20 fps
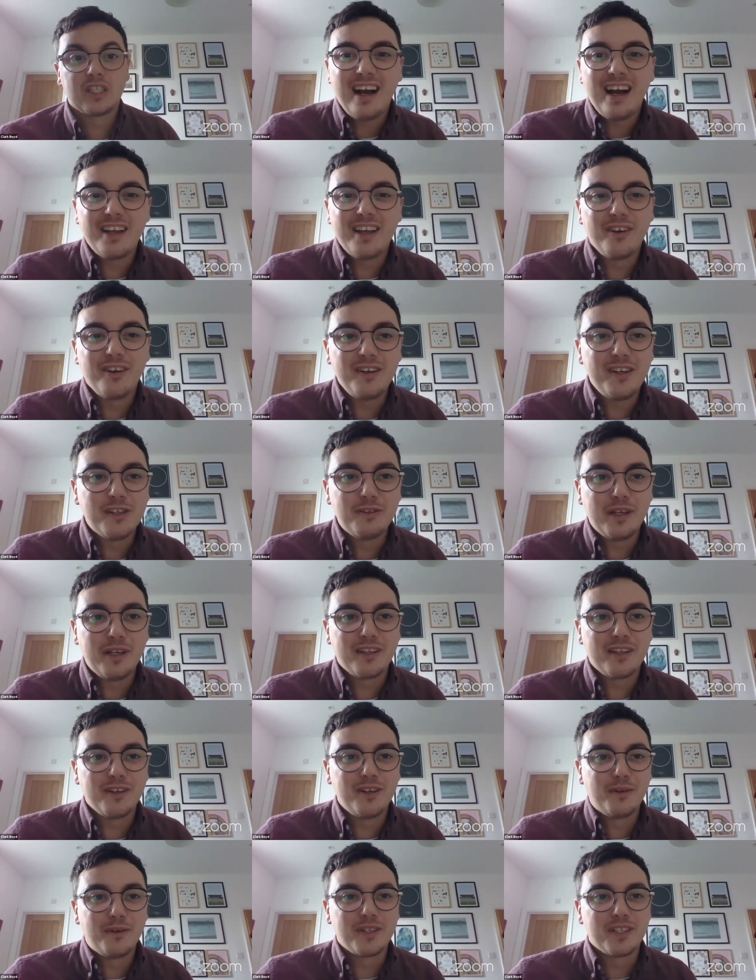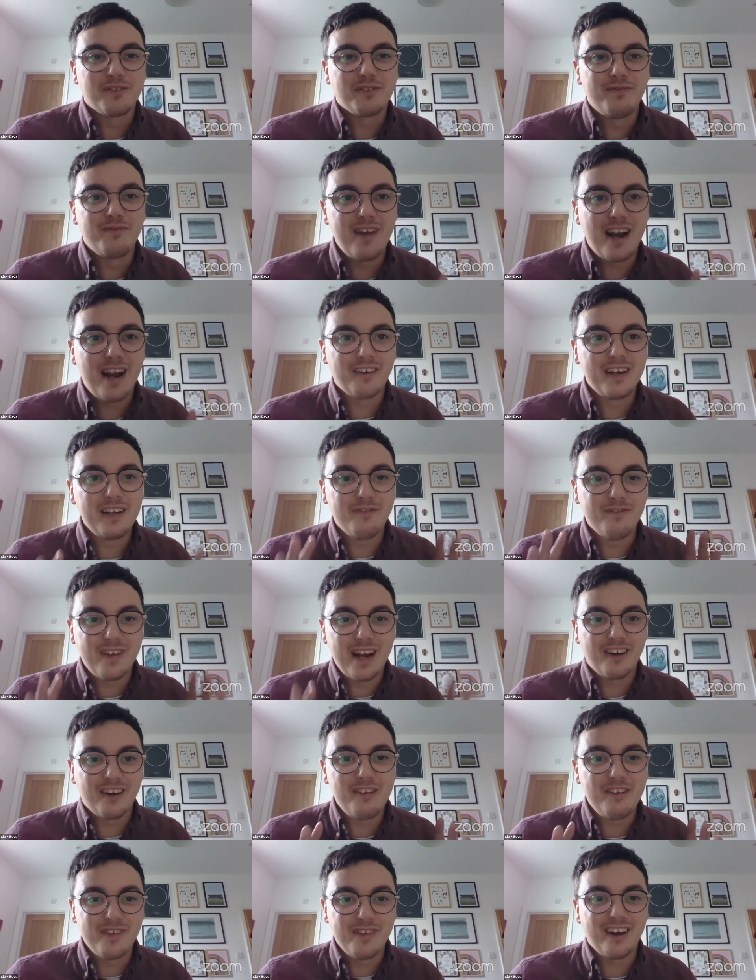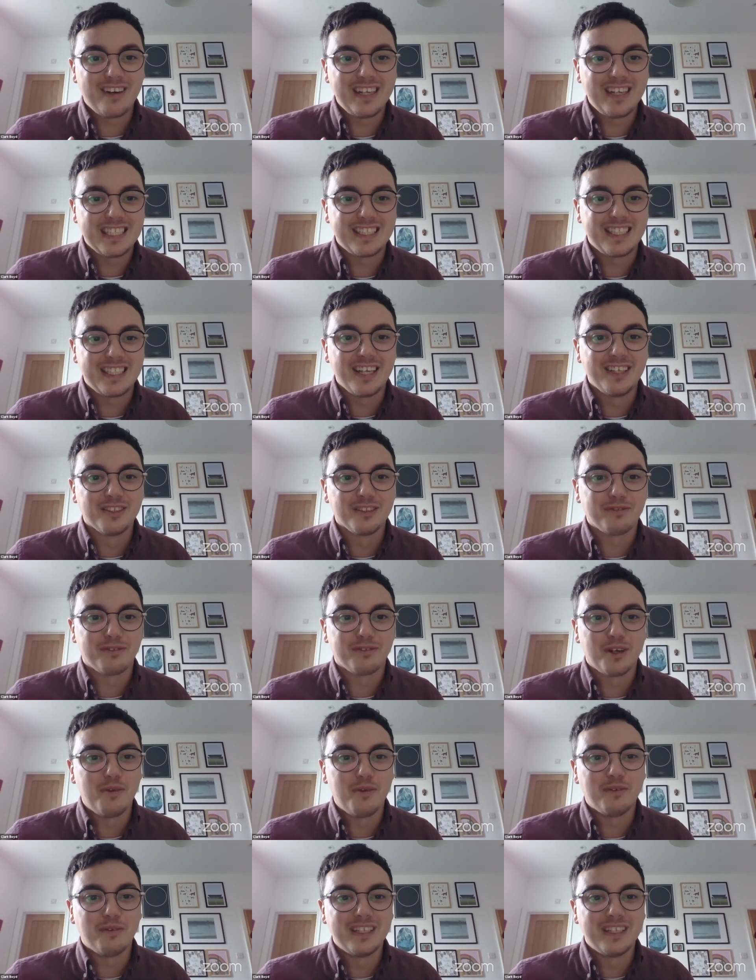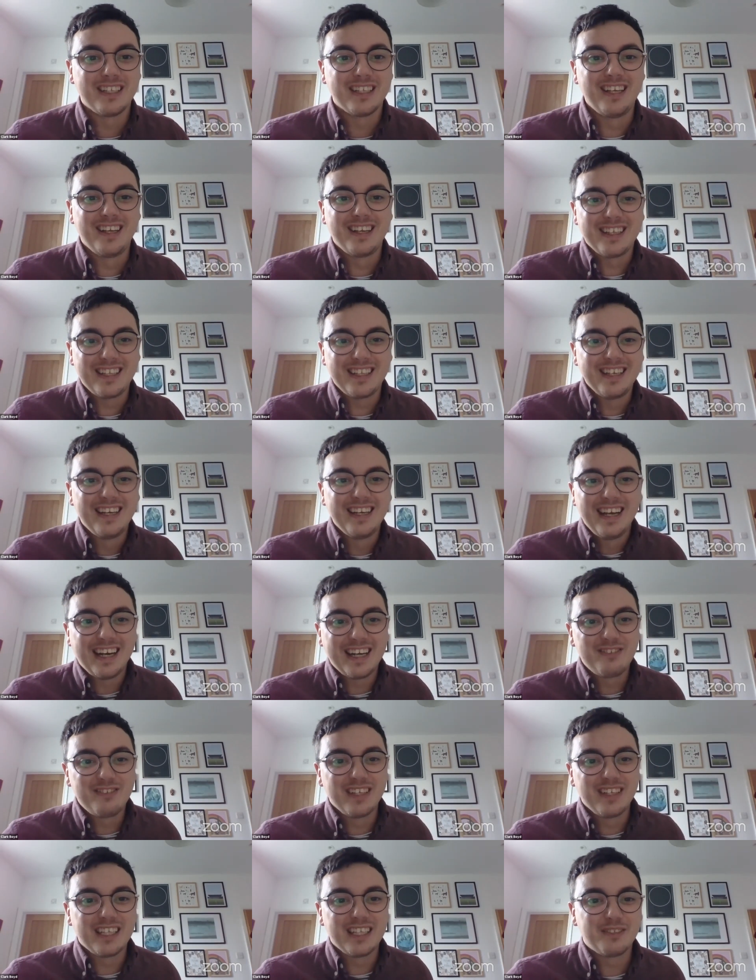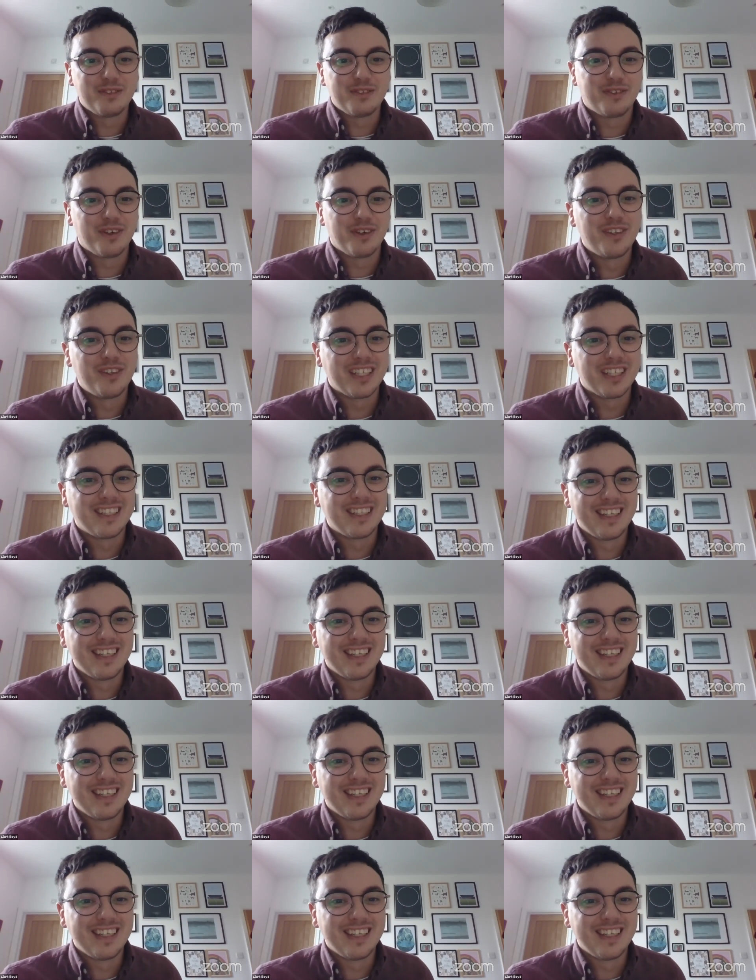I thought you were just very, very, very still for a moment. I didn't realize it was frozen.